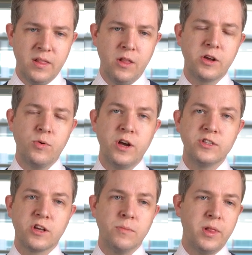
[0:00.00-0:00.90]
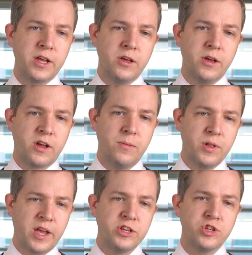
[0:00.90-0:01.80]
Likewise, a, compli a,
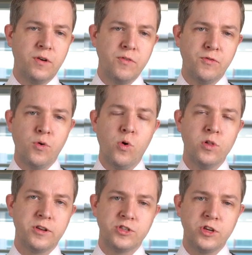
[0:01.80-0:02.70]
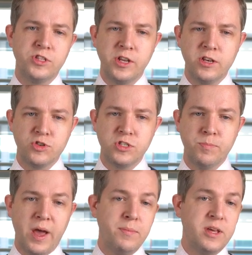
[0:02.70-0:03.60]
complication of a fall and associated injuries
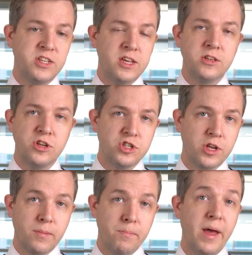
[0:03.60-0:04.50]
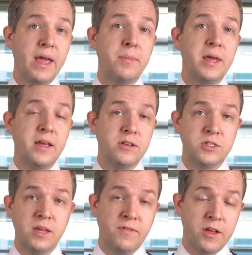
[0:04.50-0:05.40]
may be deconditioning, may be
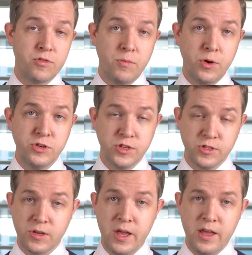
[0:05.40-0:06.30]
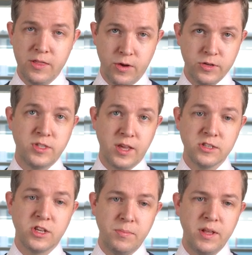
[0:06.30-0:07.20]
deep vein thrombosis. Those
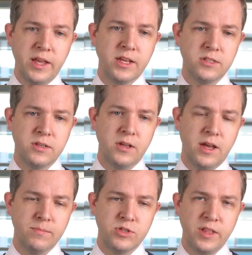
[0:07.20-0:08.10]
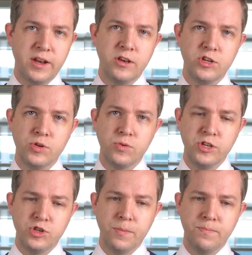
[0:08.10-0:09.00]
things can be linked um, to that initial
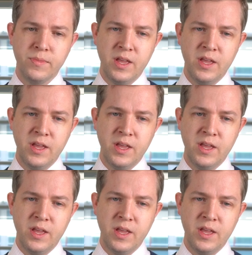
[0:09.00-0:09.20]
issue.